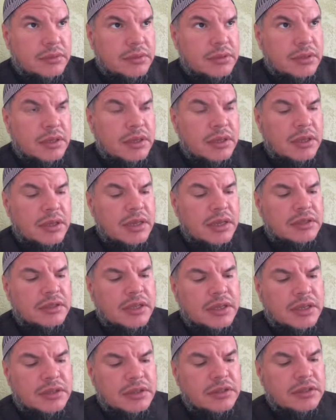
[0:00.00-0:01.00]
And I
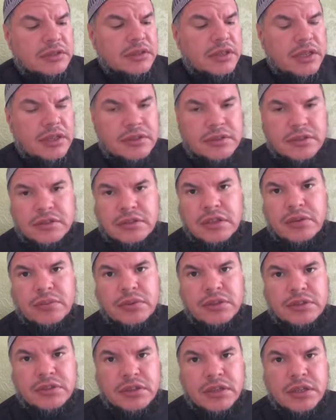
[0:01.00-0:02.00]
think in these cases that
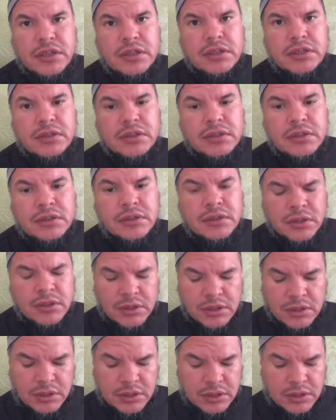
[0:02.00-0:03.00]
we studied
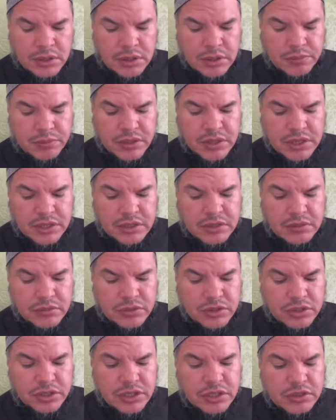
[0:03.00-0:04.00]
in Bidayat
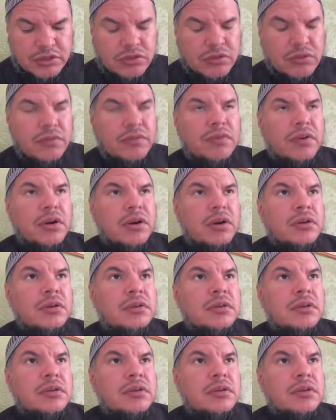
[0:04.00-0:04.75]
al-Mujtahid so far,